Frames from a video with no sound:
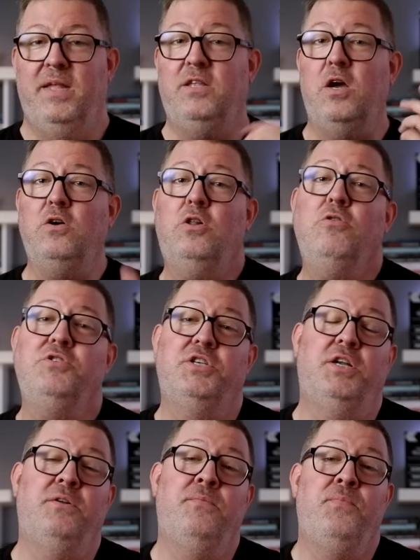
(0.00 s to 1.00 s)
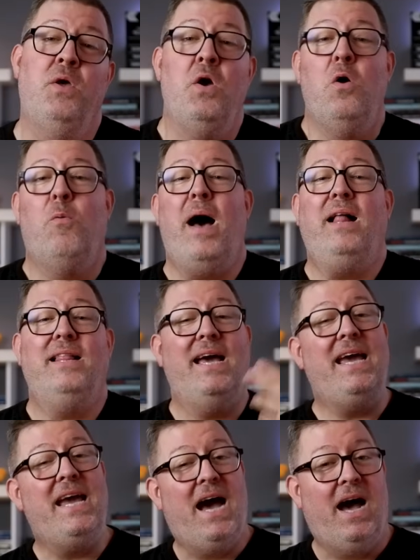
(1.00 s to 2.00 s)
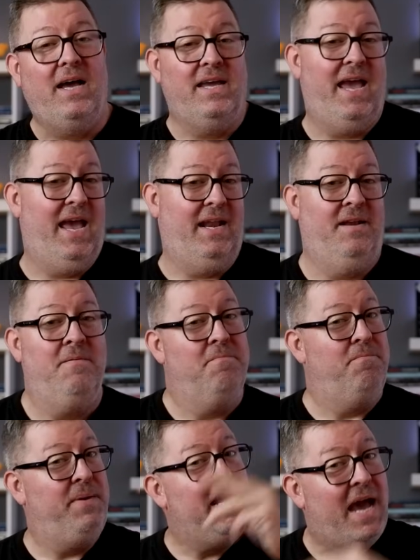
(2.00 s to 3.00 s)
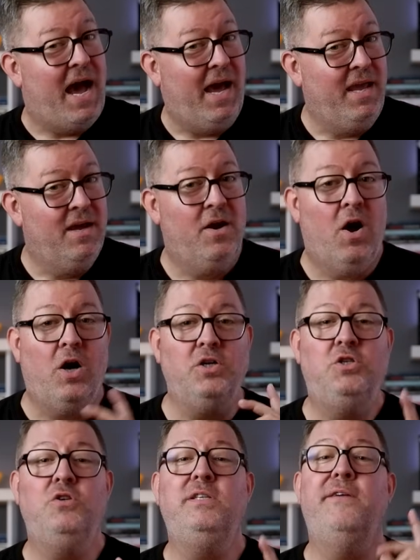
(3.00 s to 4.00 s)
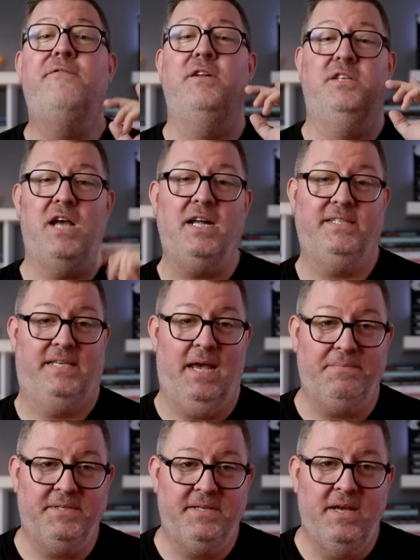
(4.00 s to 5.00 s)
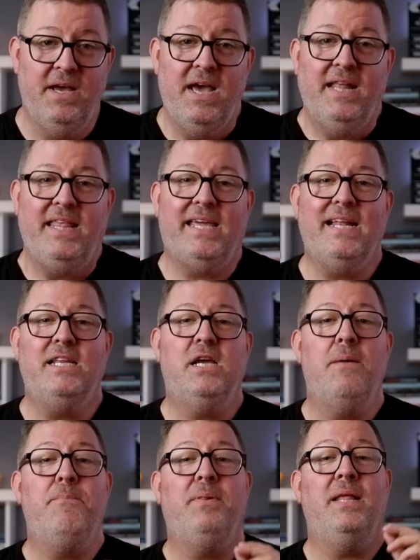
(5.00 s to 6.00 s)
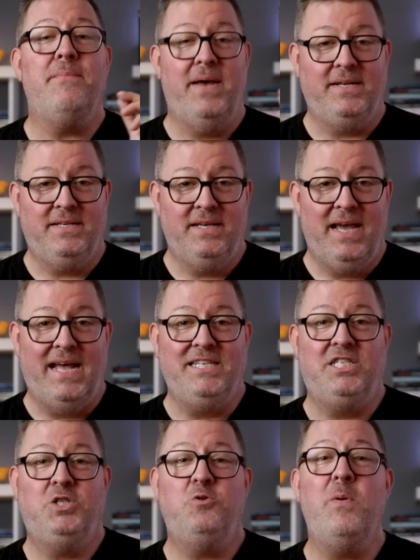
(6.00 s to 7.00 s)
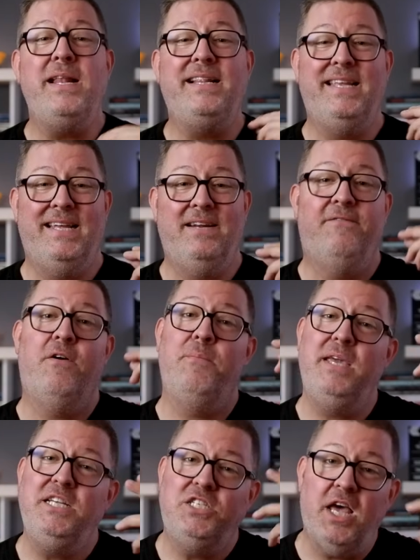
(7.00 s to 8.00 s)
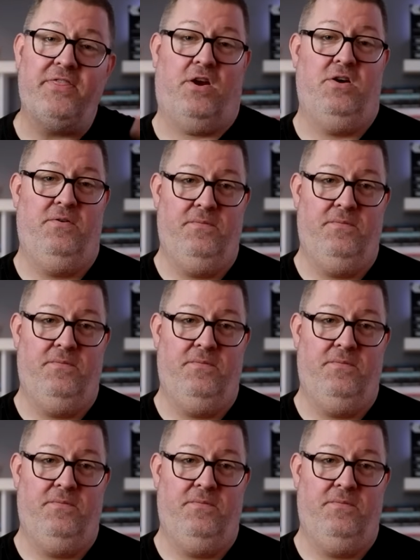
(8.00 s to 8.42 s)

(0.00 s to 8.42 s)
In conclusion, while AI and BI are two different concepts, they can complement and strengthen from each other.